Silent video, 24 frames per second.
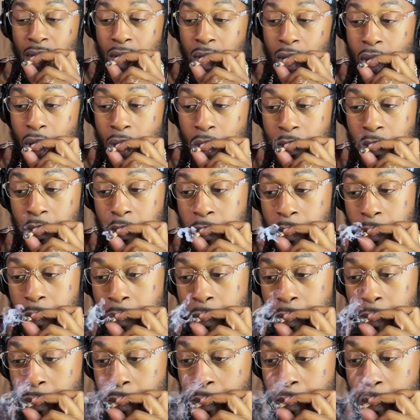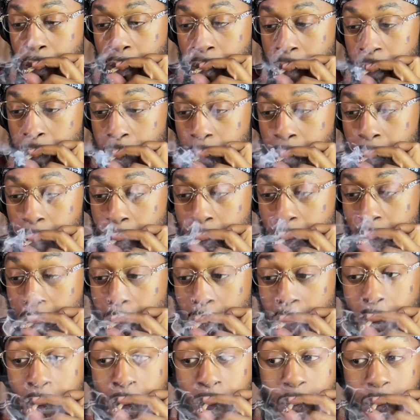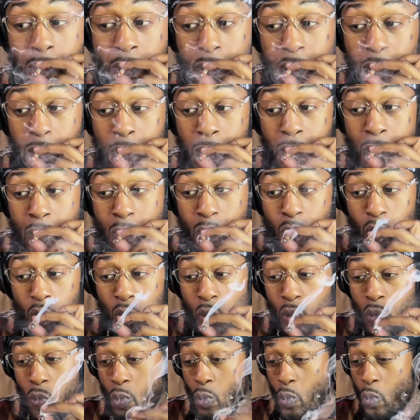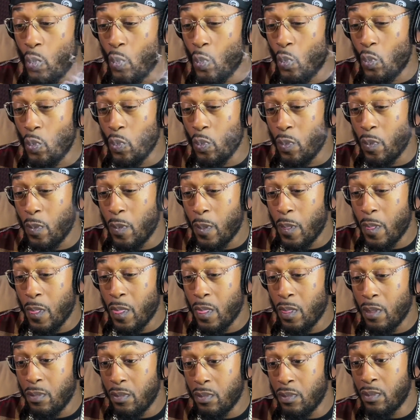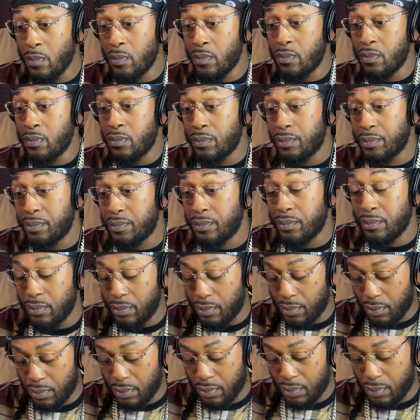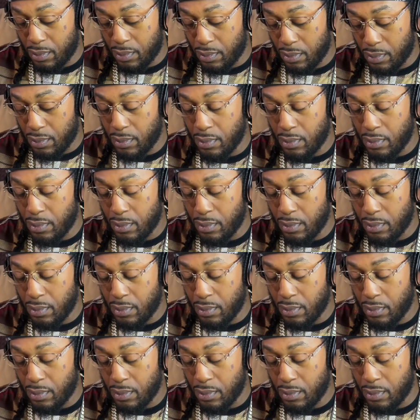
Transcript: Do you know what running from the cops is? A big problem. I'm aware. It's a felony.